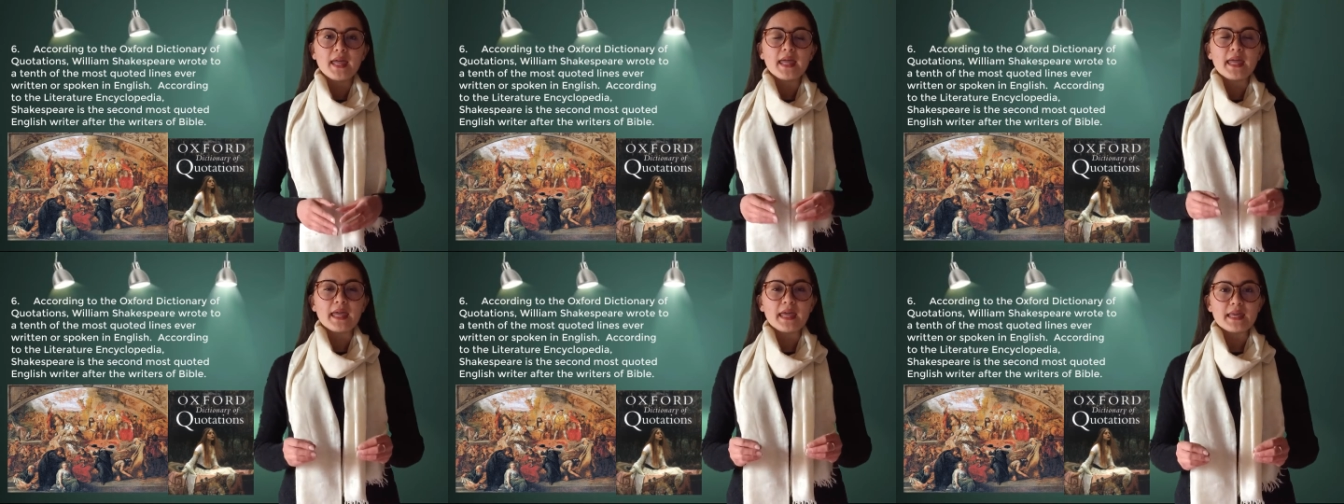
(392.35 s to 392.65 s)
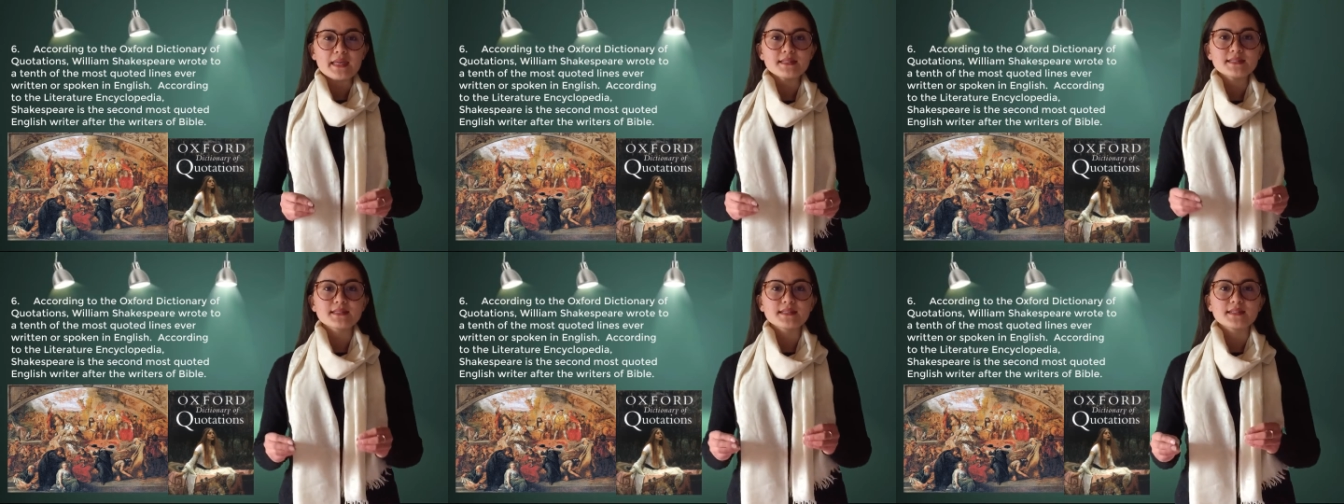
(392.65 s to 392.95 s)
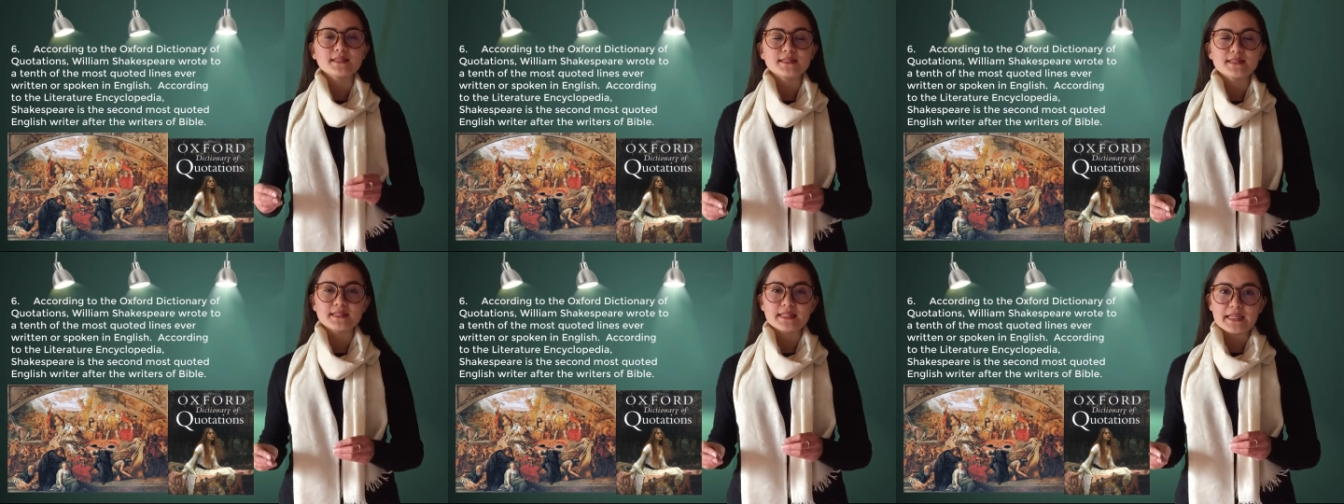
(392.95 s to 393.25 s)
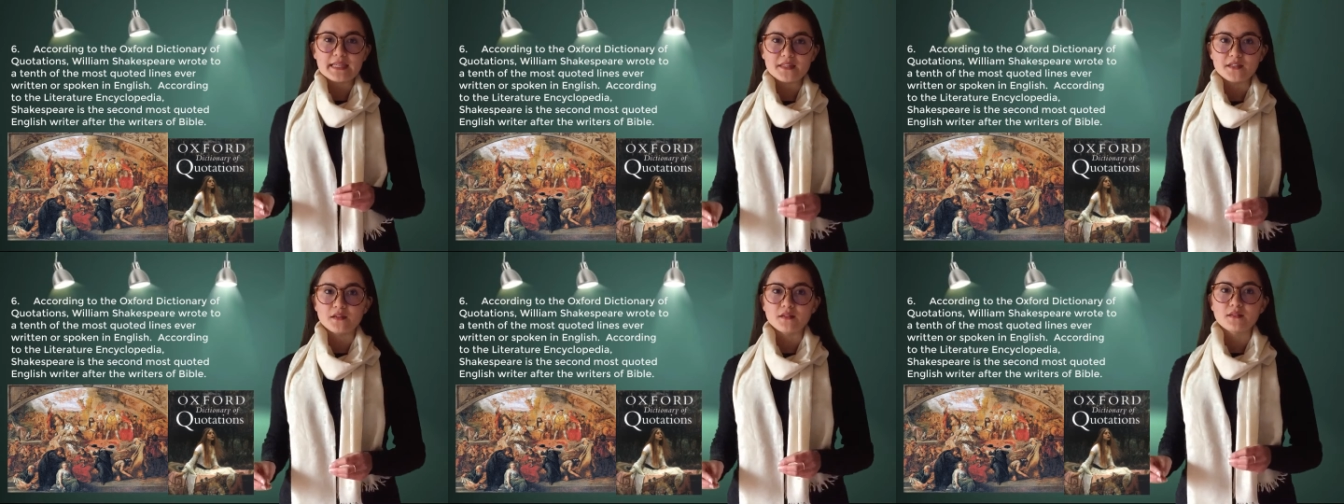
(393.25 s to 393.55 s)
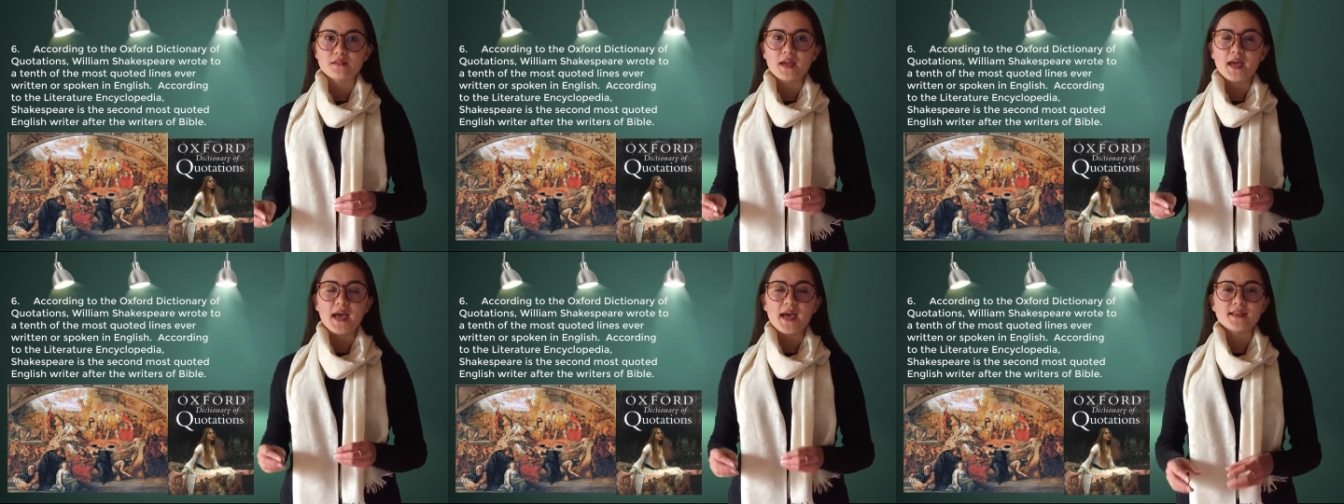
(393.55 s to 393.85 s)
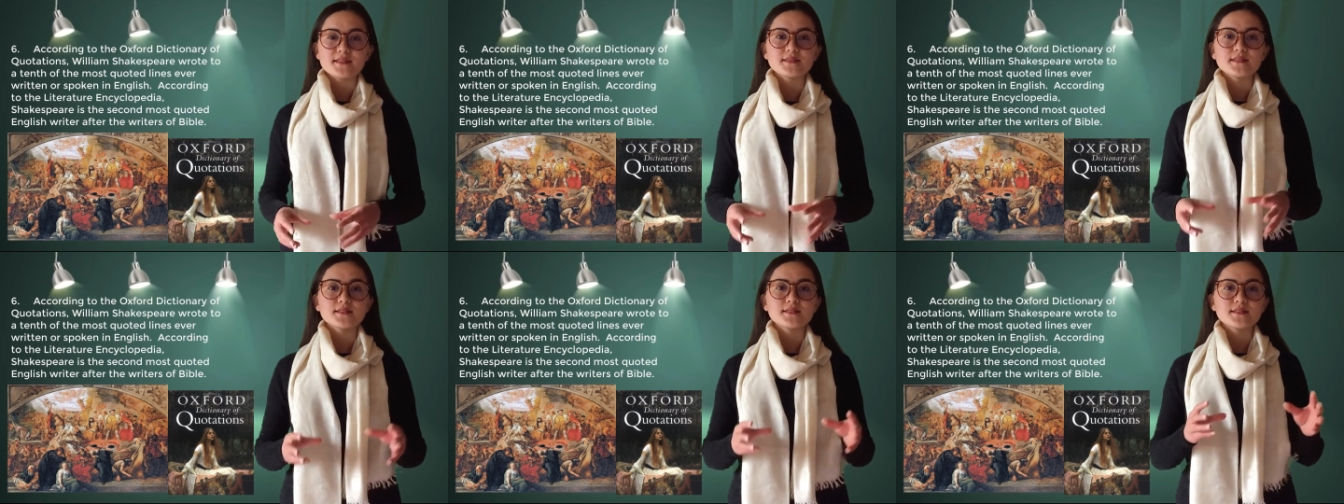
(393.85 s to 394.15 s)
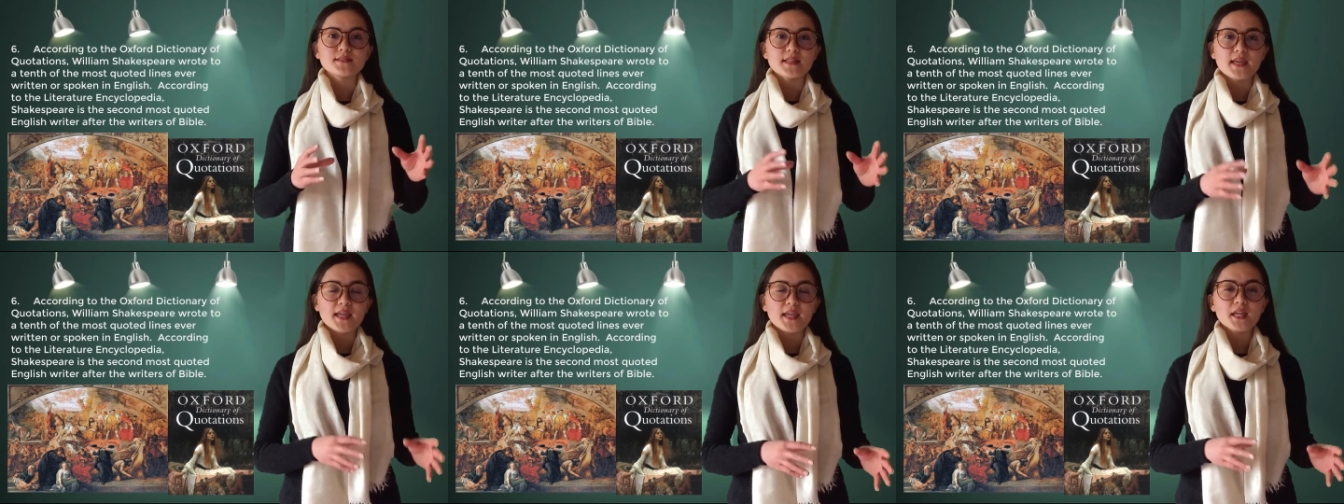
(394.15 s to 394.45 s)
he is considered as the
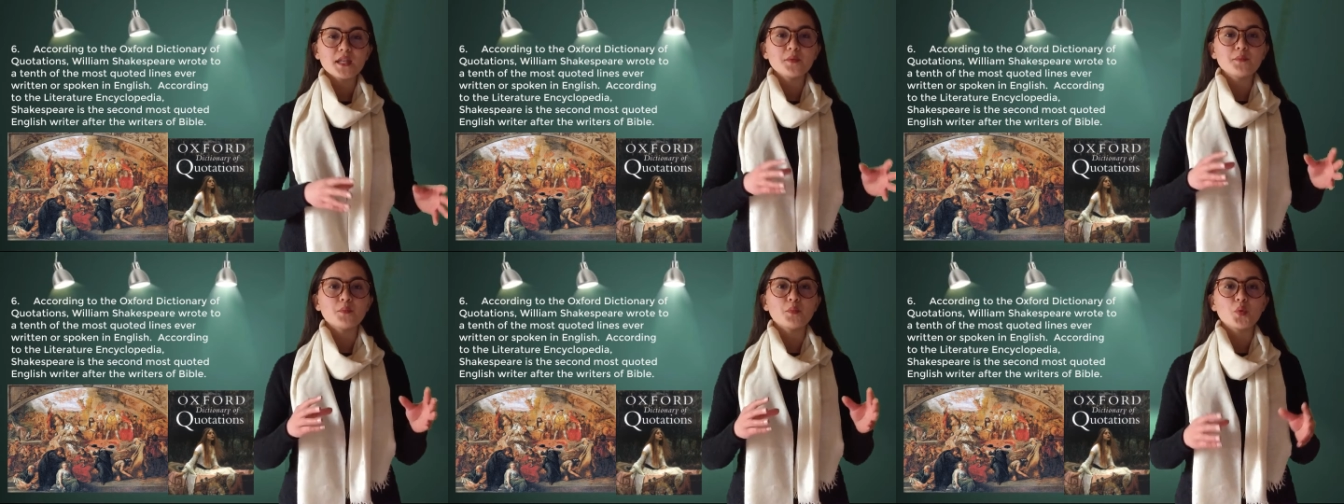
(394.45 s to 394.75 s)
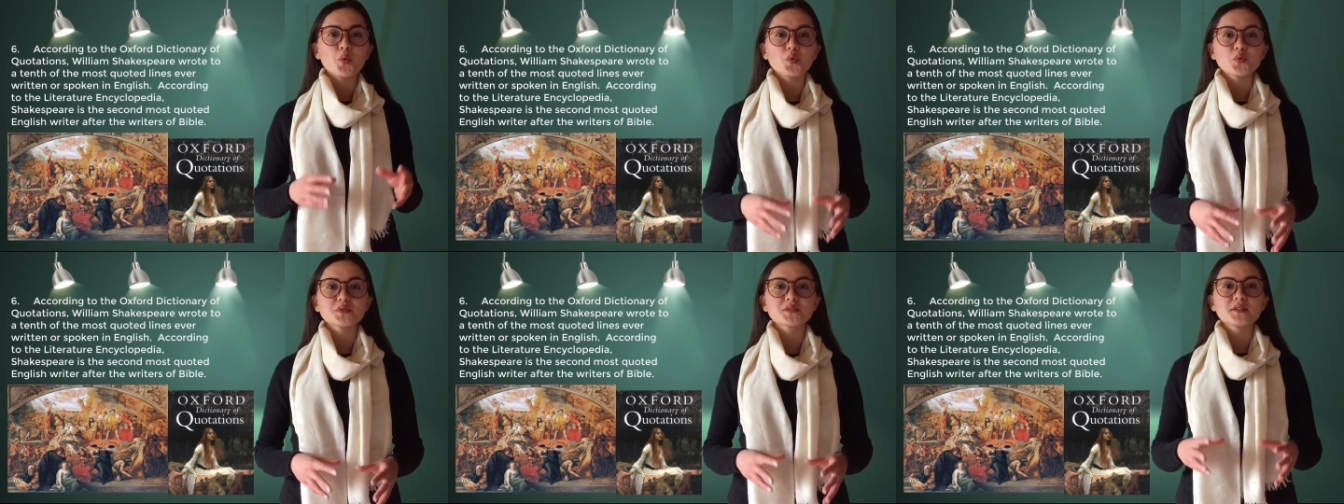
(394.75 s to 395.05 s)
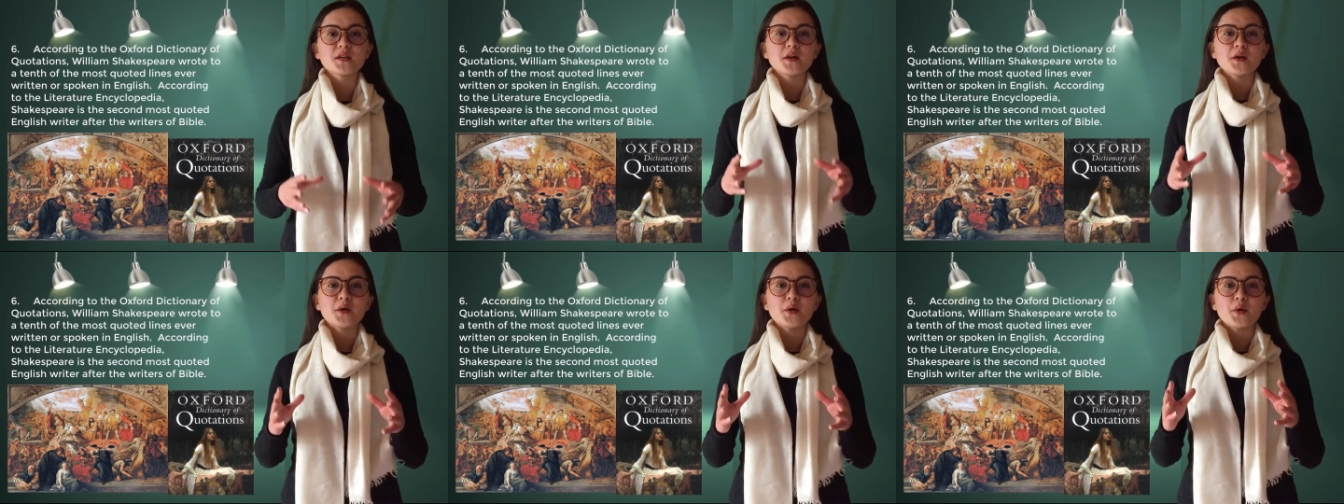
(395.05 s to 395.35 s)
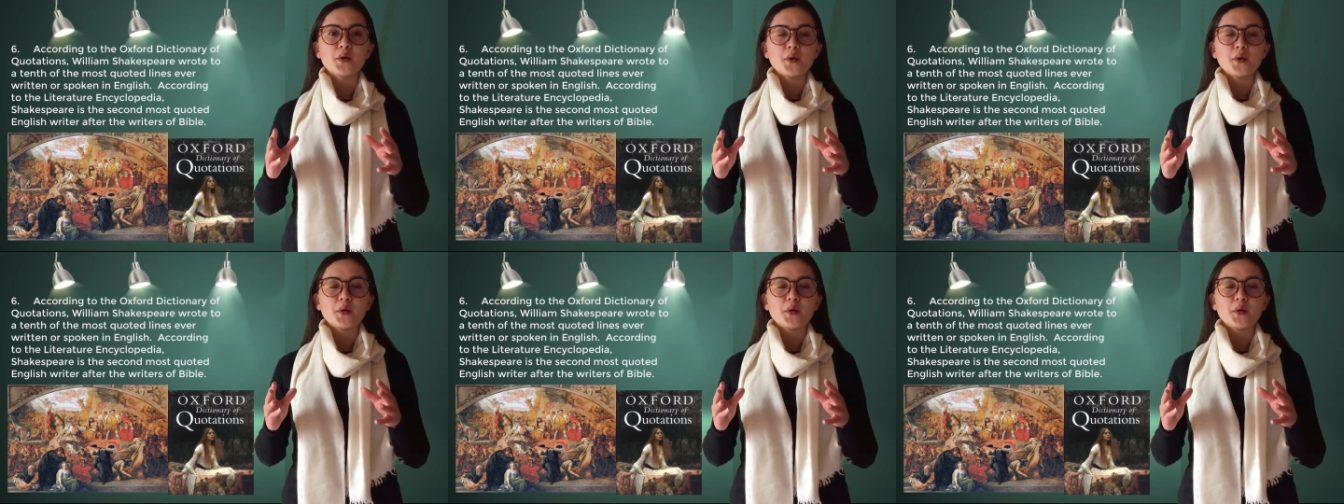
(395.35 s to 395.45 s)
second most